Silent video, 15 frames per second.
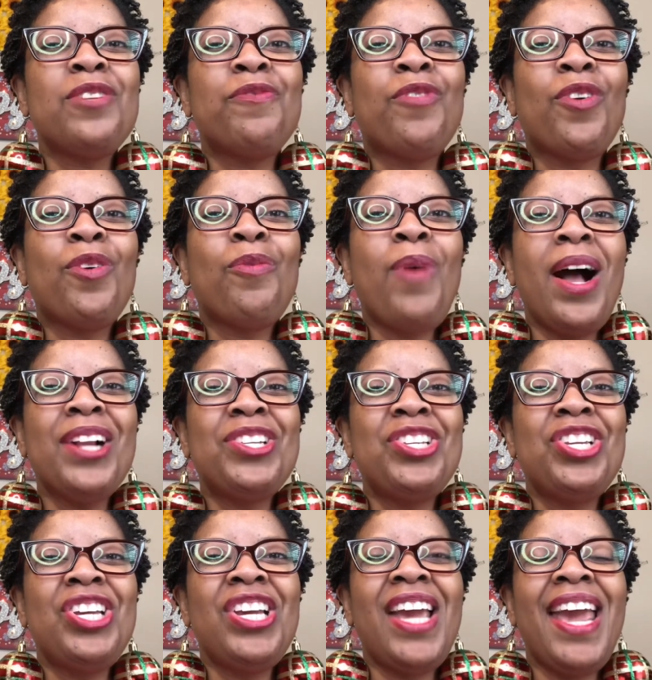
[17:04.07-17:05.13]
for
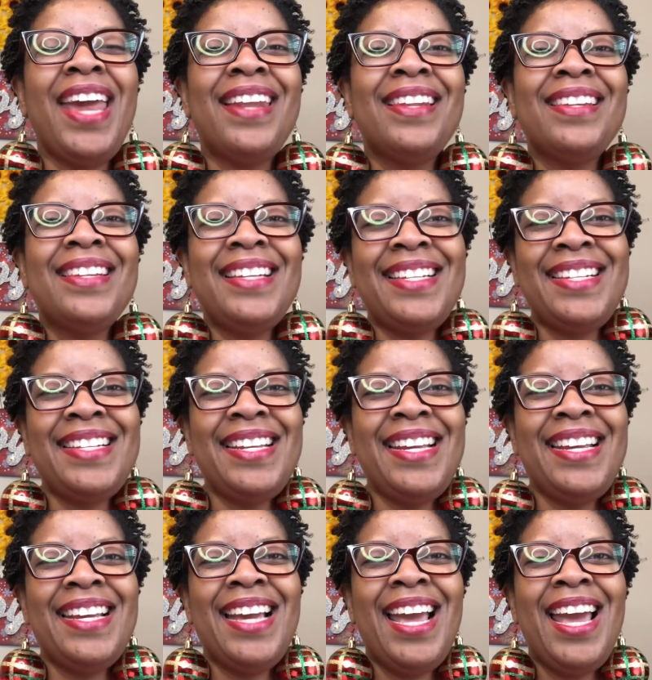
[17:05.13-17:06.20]
watching and
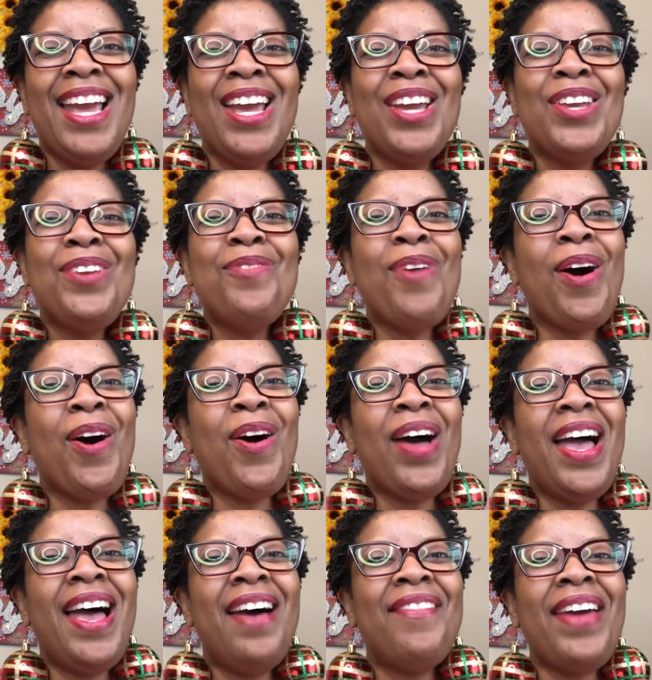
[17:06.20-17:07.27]
listening. You all
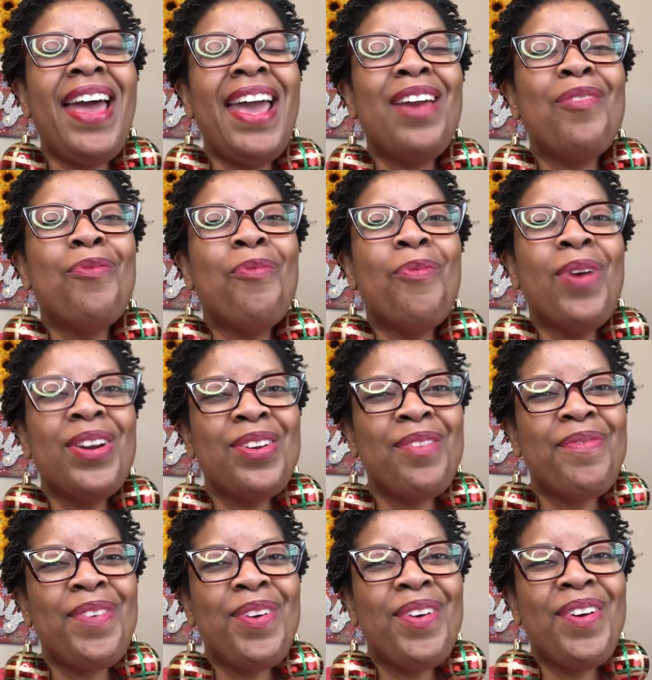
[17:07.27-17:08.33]
have a
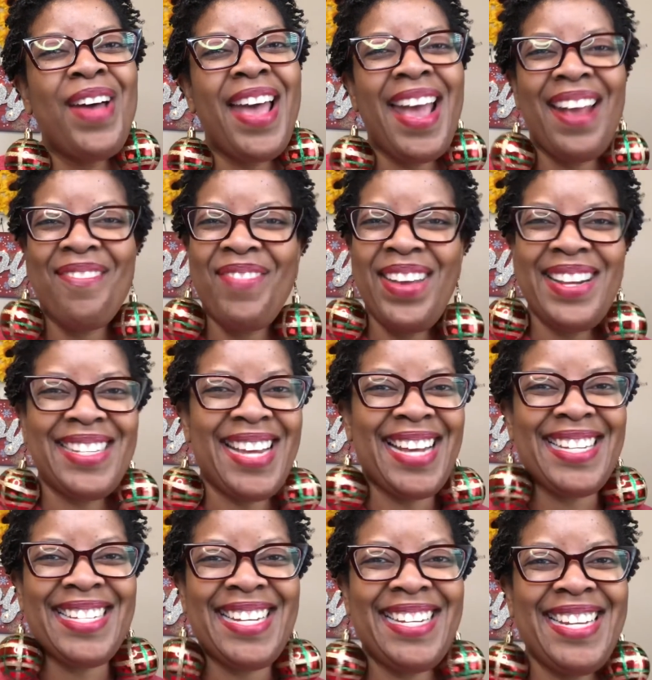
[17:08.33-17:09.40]
wonderful and
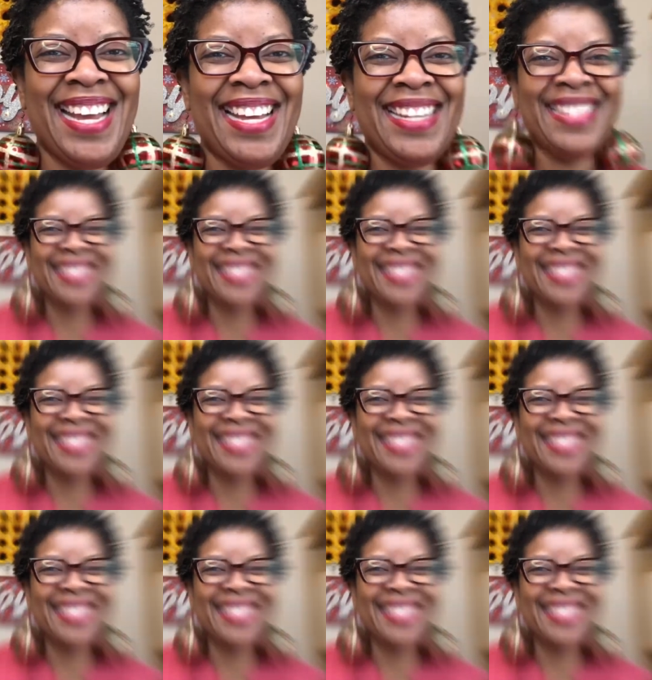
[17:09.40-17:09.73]
fantastic day.